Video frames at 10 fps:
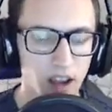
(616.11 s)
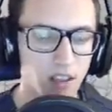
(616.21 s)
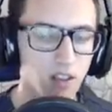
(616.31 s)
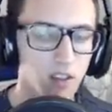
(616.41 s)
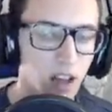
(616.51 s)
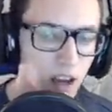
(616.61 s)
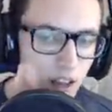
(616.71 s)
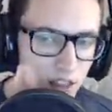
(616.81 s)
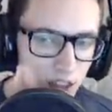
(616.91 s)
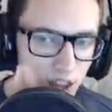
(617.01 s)
If there's
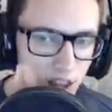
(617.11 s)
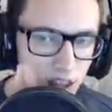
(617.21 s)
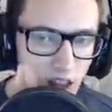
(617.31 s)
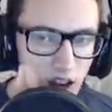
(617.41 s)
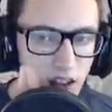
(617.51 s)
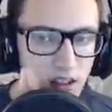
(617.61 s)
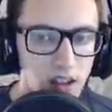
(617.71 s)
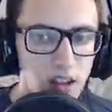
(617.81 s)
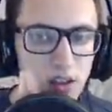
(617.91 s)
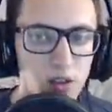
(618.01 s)
anything that I
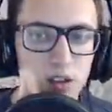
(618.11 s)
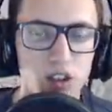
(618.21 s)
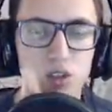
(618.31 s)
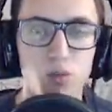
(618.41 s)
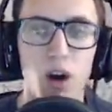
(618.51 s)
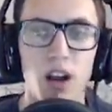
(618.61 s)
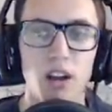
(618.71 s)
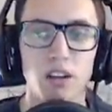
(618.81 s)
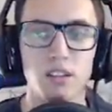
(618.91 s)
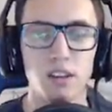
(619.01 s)
didn't do that you
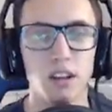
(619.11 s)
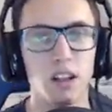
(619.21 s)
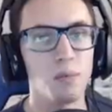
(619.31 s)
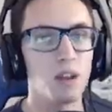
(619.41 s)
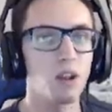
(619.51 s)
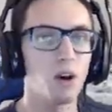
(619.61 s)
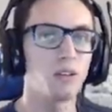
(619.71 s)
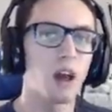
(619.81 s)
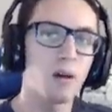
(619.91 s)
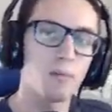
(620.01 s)
wanted to see, let me know
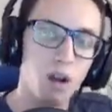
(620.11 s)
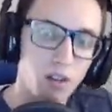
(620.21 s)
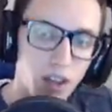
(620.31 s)
down below in the